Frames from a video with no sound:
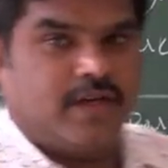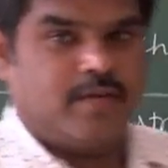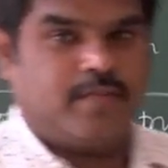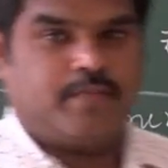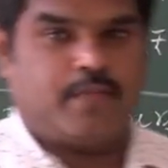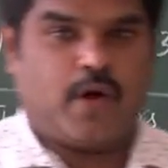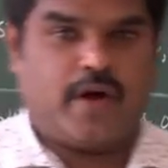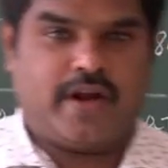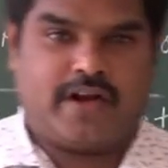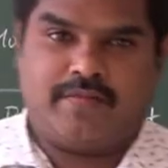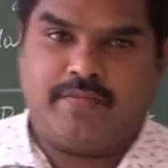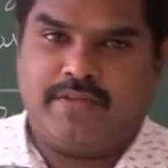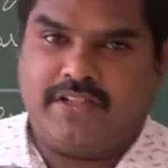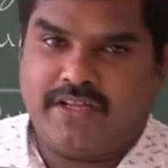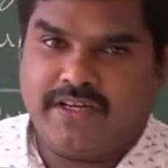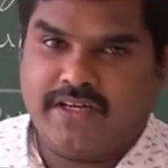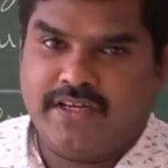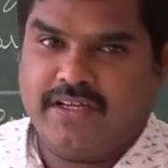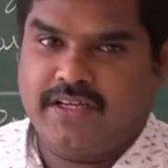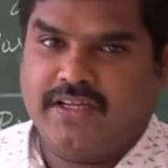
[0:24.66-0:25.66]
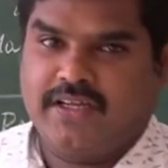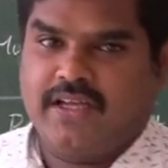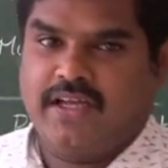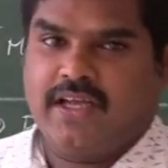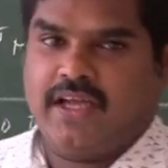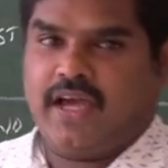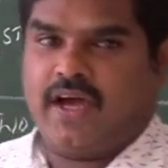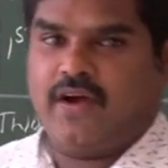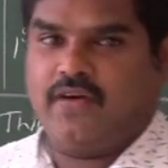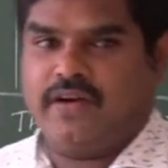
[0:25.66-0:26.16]
Product method.
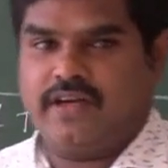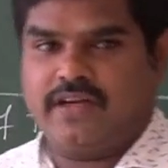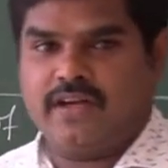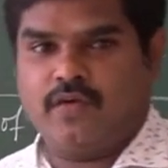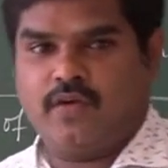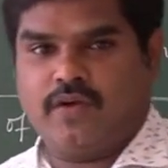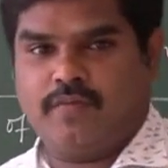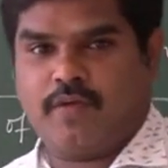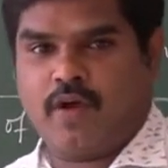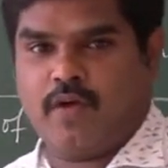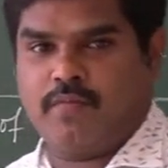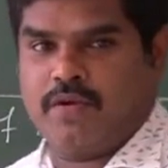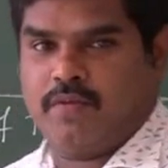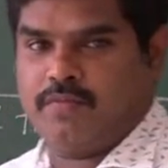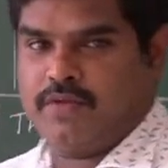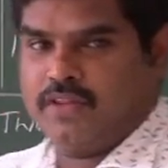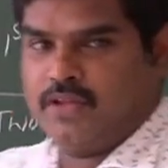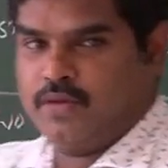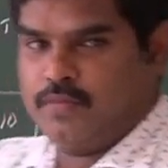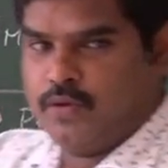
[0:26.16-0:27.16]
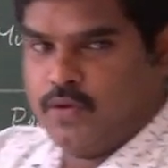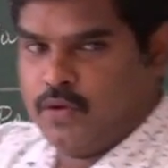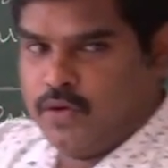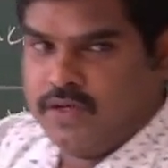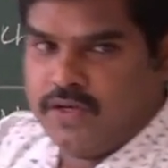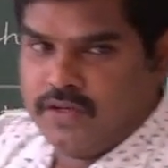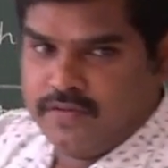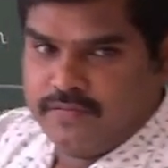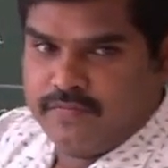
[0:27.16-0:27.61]
I have written one problem on the board.